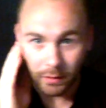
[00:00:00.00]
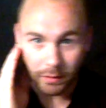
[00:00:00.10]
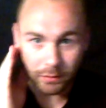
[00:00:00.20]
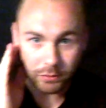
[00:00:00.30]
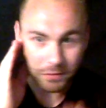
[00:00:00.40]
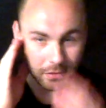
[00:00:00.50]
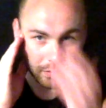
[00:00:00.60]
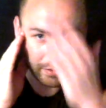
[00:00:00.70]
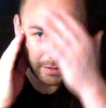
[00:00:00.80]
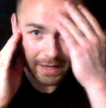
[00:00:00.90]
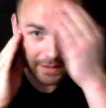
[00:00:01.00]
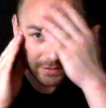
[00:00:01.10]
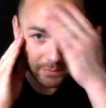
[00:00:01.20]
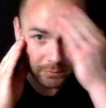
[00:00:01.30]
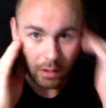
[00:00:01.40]
Usually I'd like add
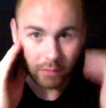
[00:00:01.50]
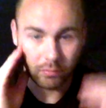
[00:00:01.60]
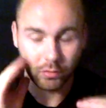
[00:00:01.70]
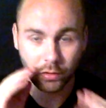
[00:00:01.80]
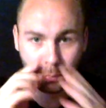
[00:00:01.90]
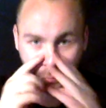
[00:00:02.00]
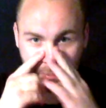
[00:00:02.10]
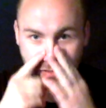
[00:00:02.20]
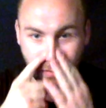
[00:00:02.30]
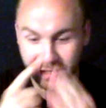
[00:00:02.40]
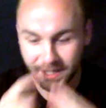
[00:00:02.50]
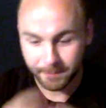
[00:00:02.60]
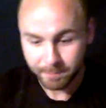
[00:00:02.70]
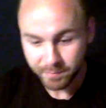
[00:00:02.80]
some cover up or something.